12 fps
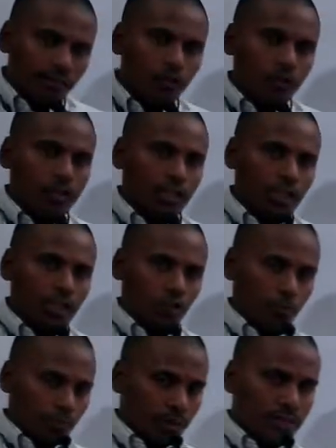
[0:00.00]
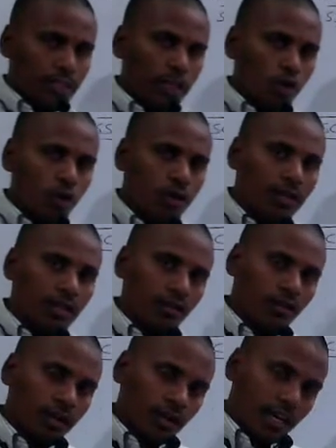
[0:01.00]
432 rupees including the
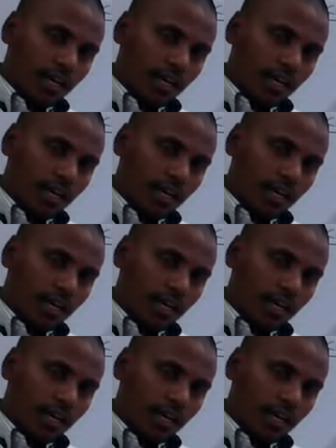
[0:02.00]
work,